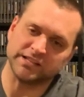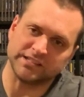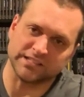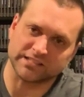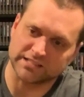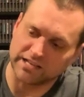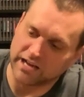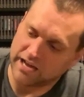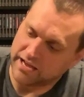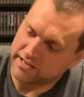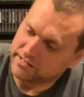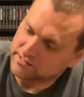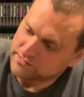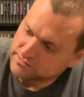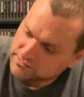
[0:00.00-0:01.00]
at this guy?
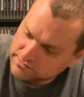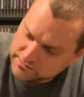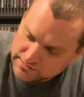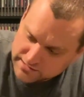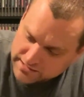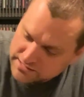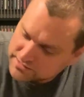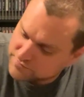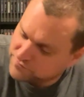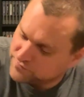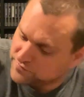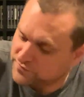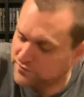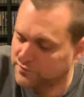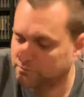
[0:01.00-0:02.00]

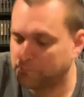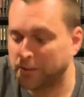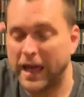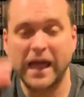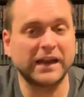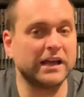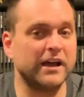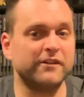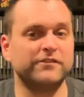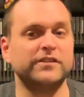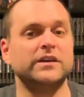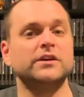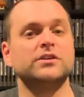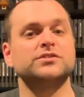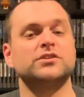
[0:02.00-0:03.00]
These bad guy
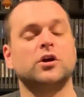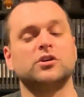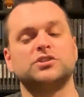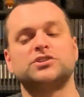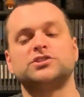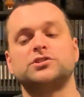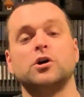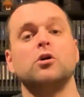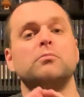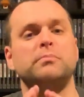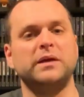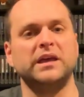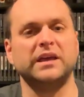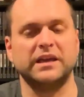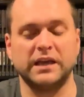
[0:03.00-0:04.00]
figures are so
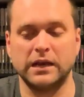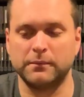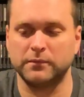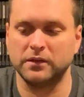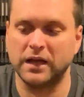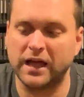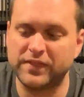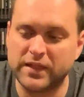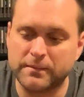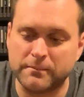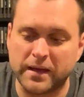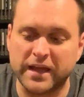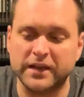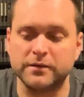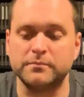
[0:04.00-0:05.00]
big, and I'm glad they
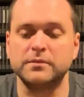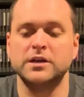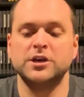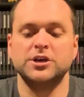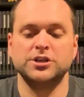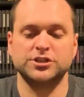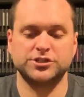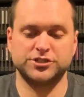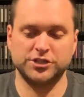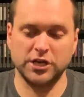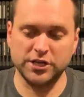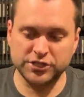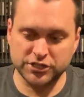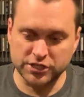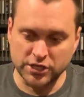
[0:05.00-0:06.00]
made them
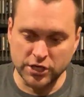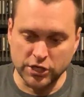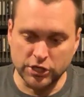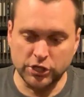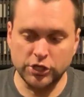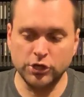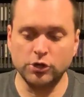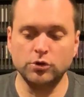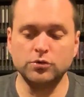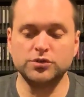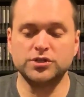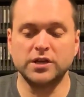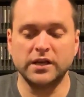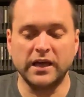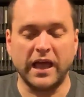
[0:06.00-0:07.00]
such
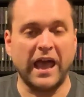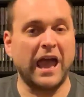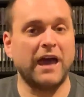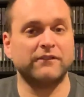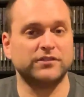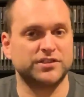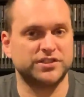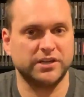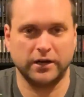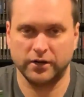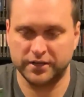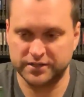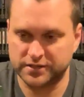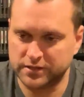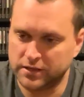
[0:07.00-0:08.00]
huge
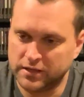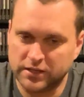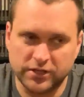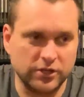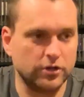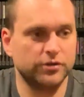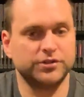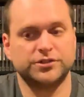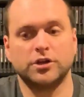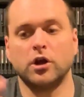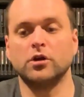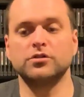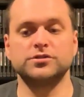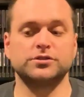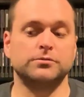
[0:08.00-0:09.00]
adversaries. You know, the
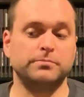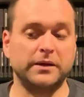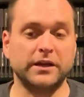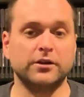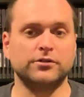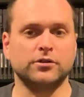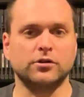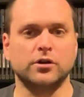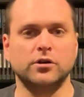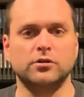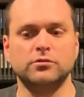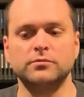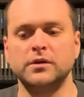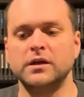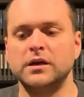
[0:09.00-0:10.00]
Turtles are big on their
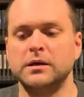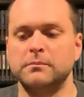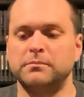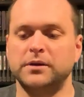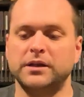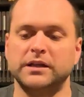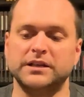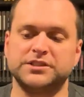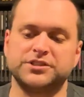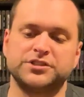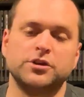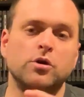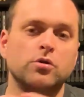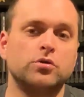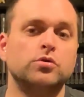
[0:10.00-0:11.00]
own, but it's
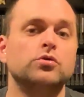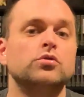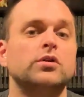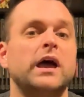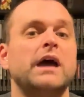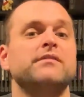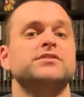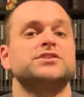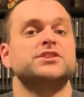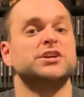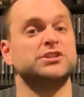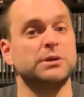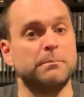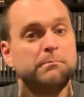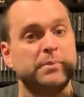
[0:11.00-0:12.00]
so cool having
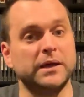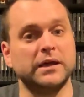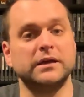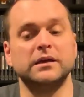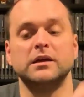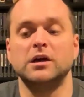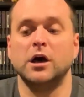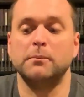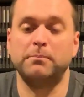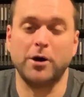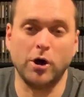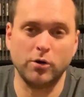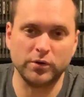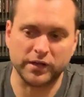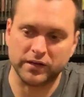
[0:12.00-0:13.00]
such a big
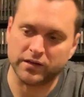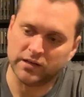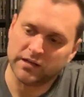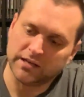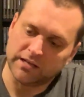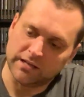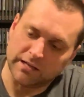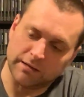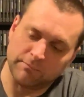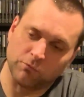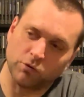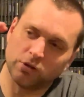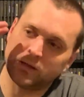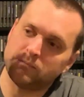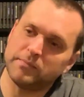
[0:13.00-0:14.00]
opponent. It
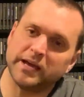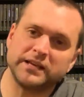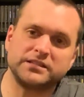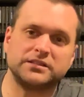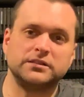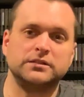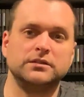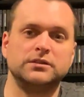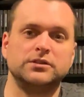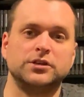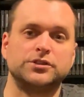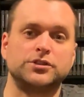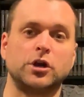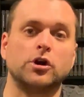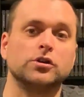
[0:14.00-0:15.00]
really makes
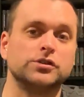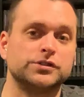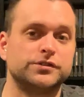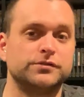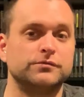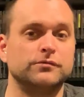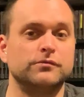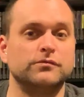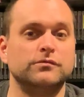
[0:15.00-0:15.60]
the Turtles